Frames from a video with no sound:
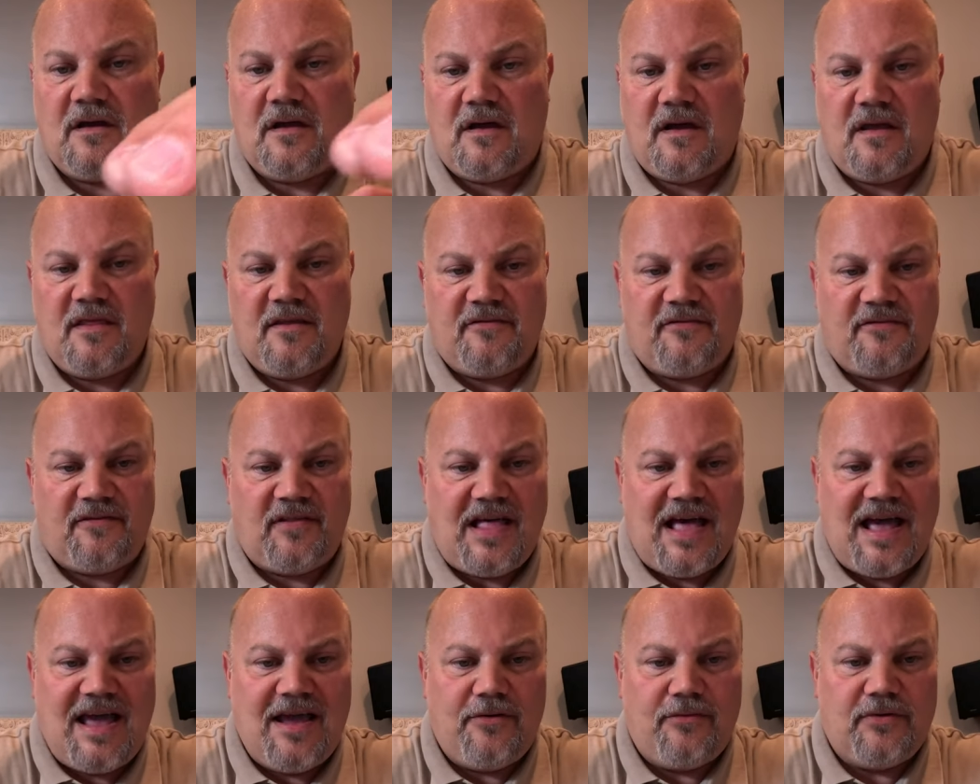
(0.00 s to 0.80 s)
on the
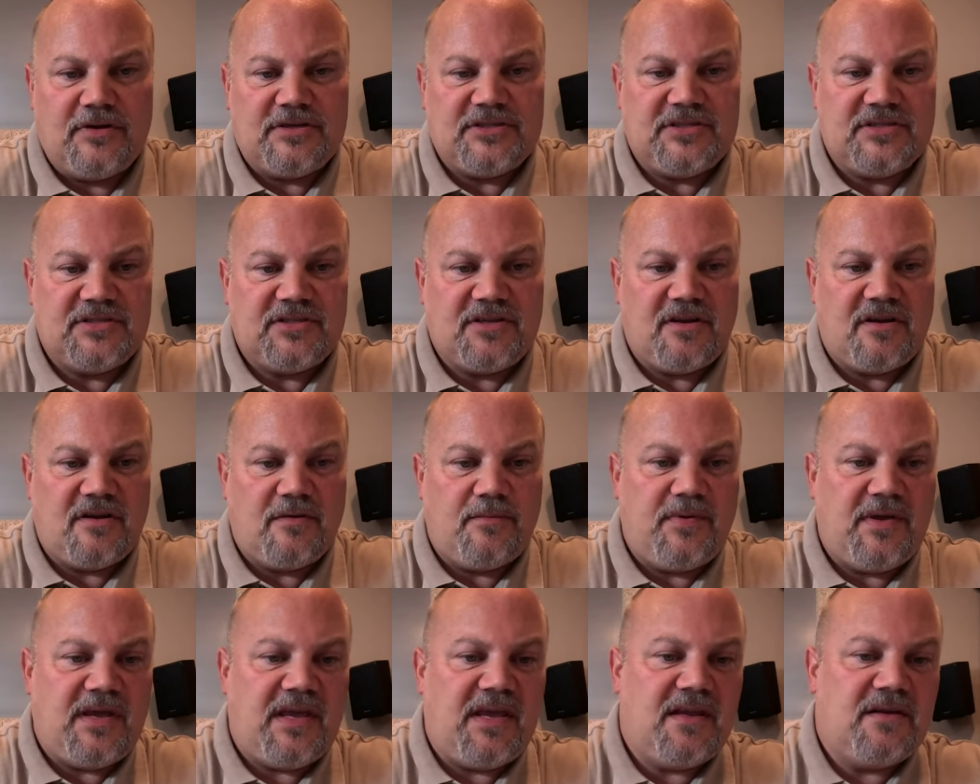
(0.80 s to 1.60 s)
fly, which is going to
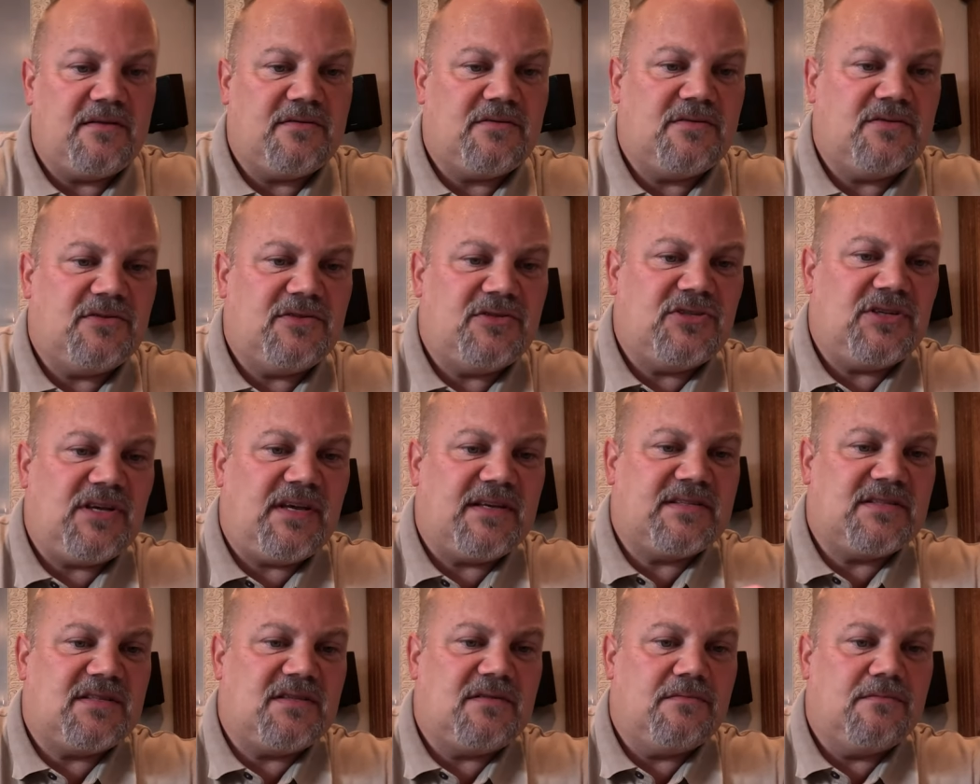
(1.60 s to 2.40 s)
be
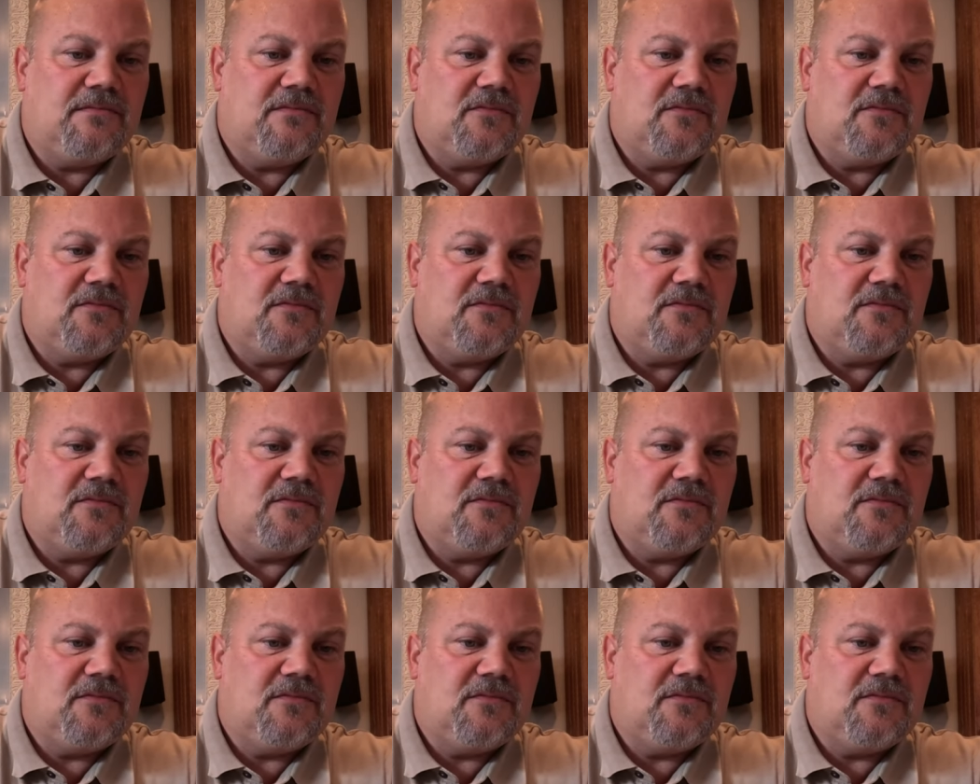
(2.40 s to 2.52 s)
just,